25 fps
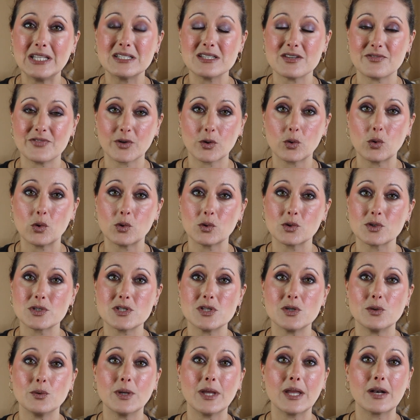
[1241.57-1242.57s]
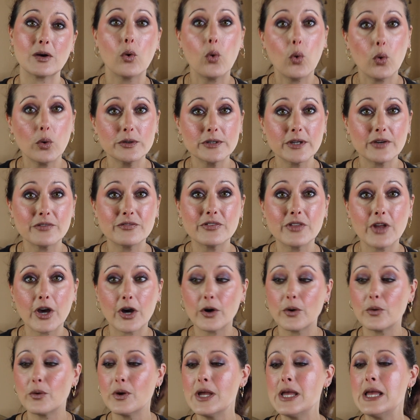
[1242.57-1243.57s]
difficult to get a hold of
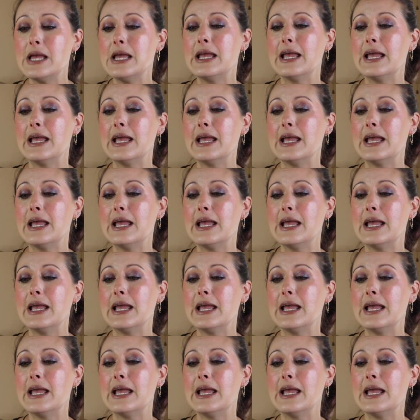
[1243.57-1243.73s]
though.